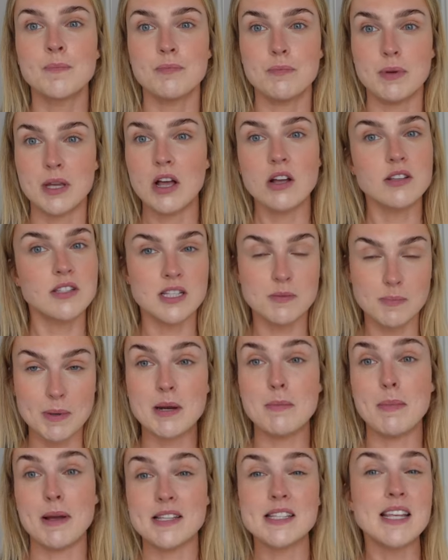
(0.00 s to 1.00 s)
because it's
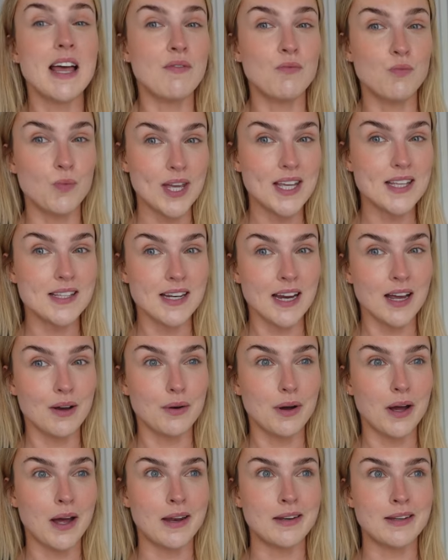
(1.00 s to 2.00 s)
been about 7 weeks
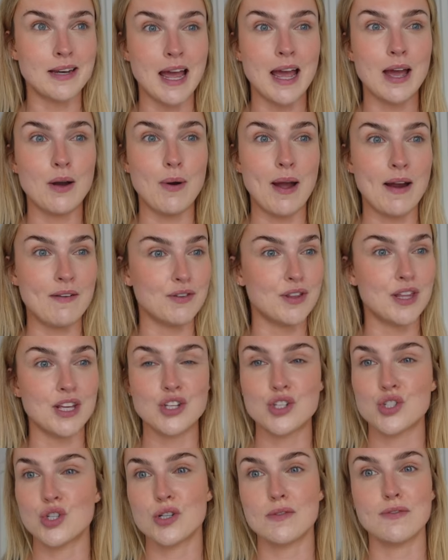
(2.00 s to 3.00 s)
now and now
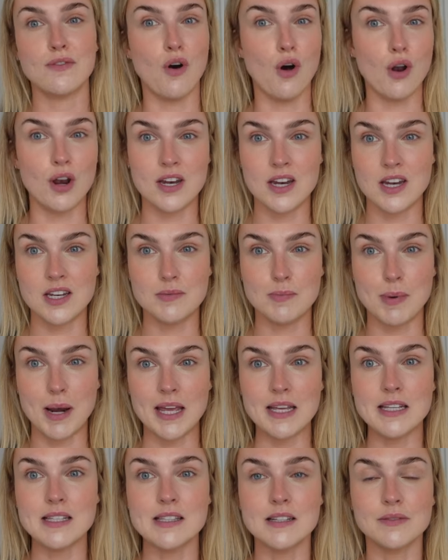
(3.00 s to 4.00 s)
everything's just fallen into
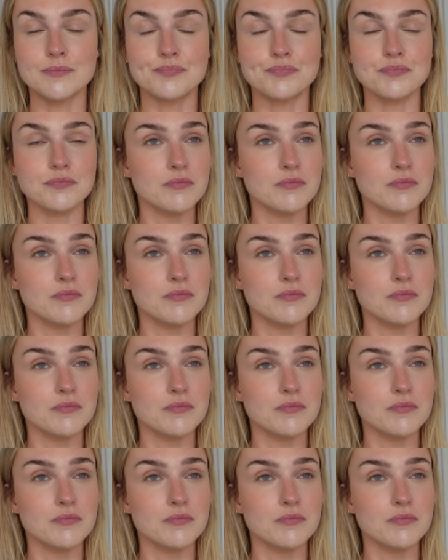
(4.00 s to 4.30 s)
place.